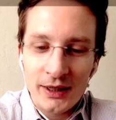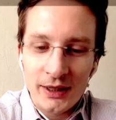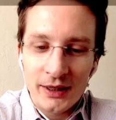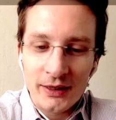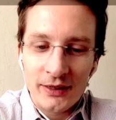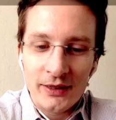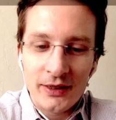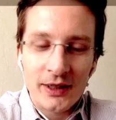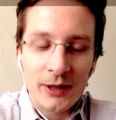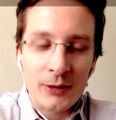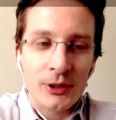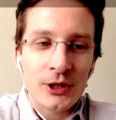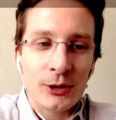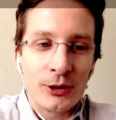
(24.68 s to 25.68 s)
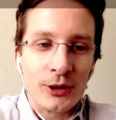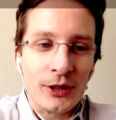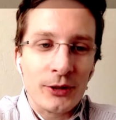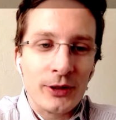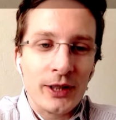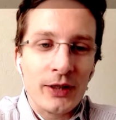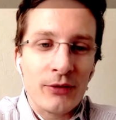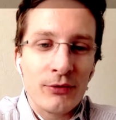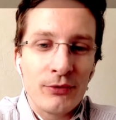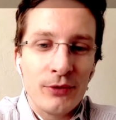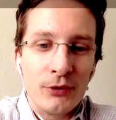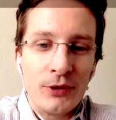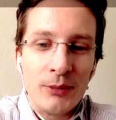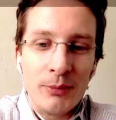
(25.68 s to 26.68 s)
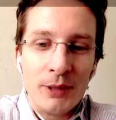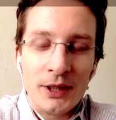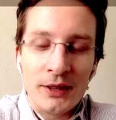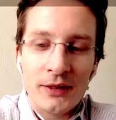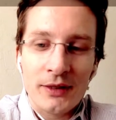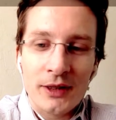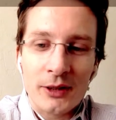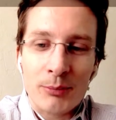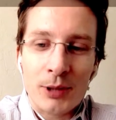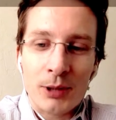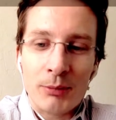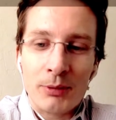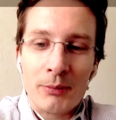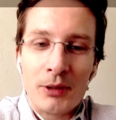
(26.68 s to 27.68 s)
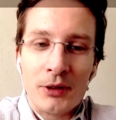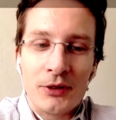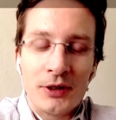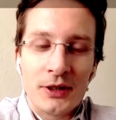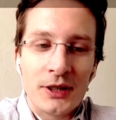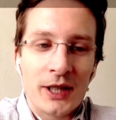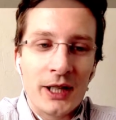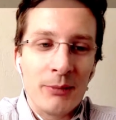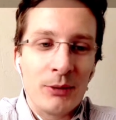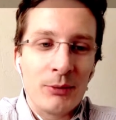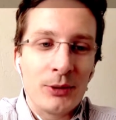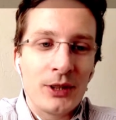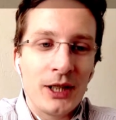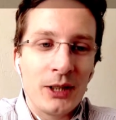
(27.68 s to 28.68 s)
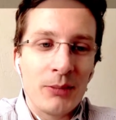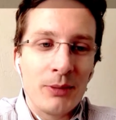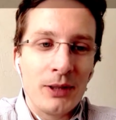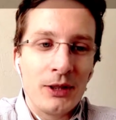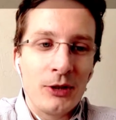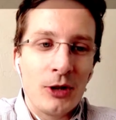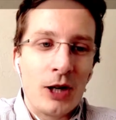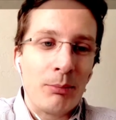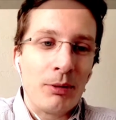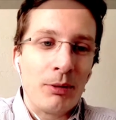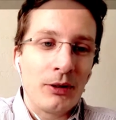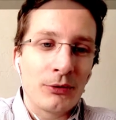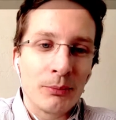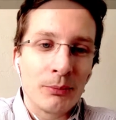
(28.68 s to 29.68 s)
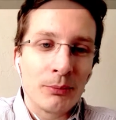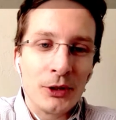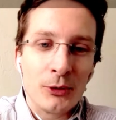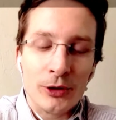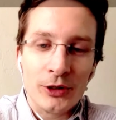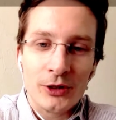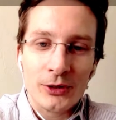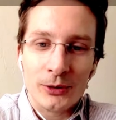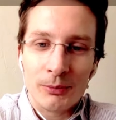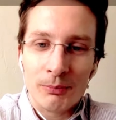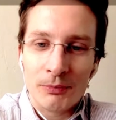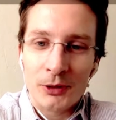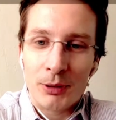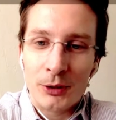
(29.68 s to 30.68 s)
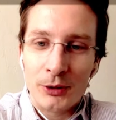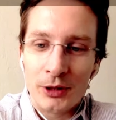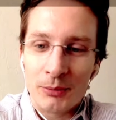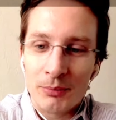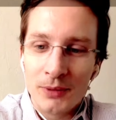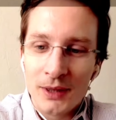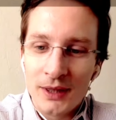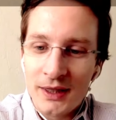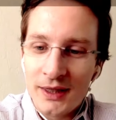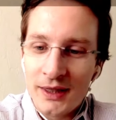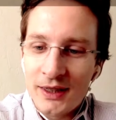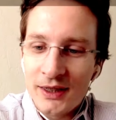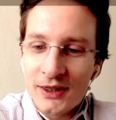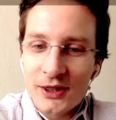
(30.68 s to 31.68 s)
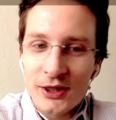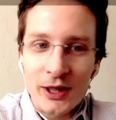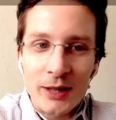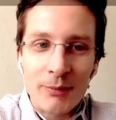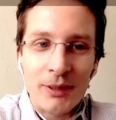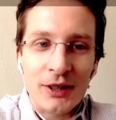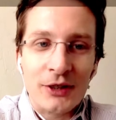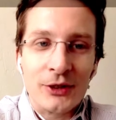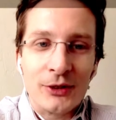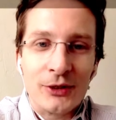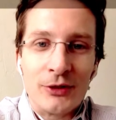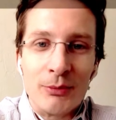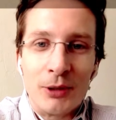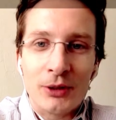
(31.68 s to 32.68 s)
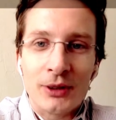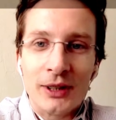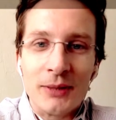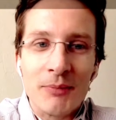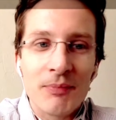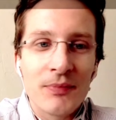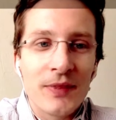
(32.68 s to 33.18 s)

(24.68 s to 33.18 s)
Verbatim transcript: And since I was told I only have 15 minutes, that's probably about the time it would take me to hobble from the door to the podium. So I better do it remotely.